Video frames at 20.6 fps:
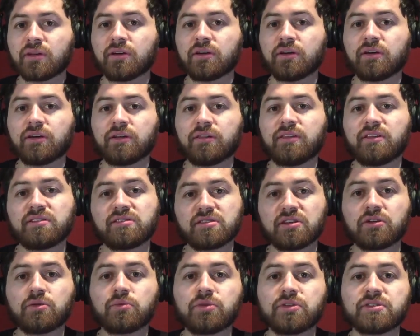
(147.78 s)
uh, their
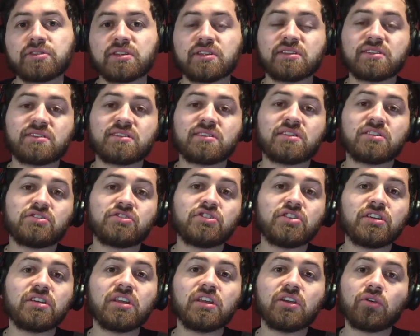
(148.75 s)
servers is
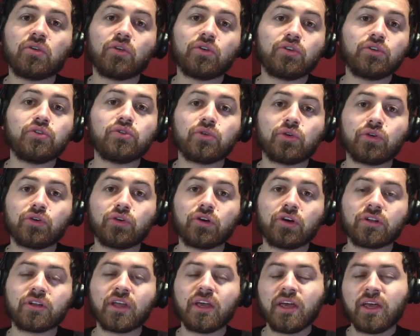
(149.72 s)
cheating on you or
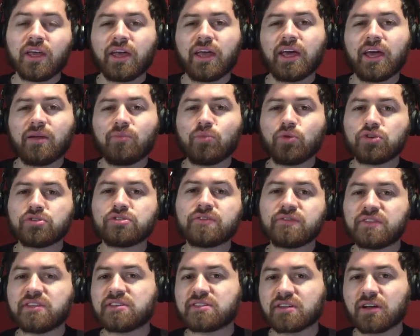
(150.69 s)
not and most
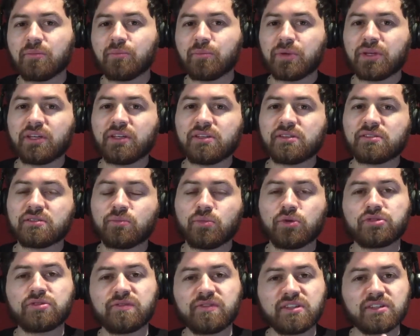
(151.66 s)
of these companies
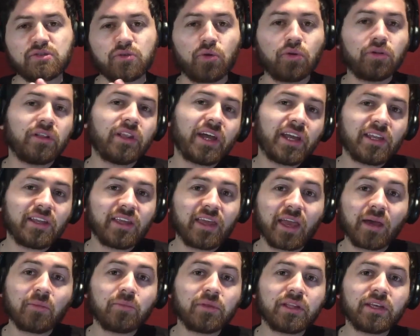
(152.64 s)
most of these online
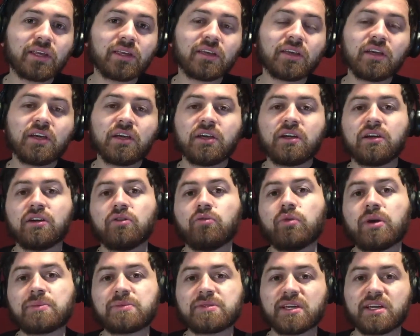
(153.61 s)
gambling uh,
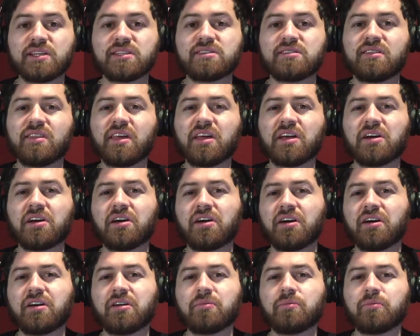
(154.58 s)
websites they
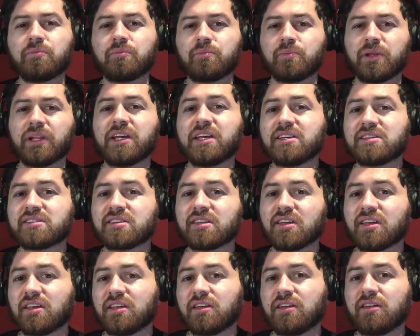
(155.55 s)
are placed
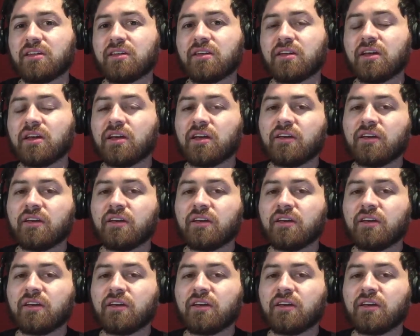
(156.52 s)
in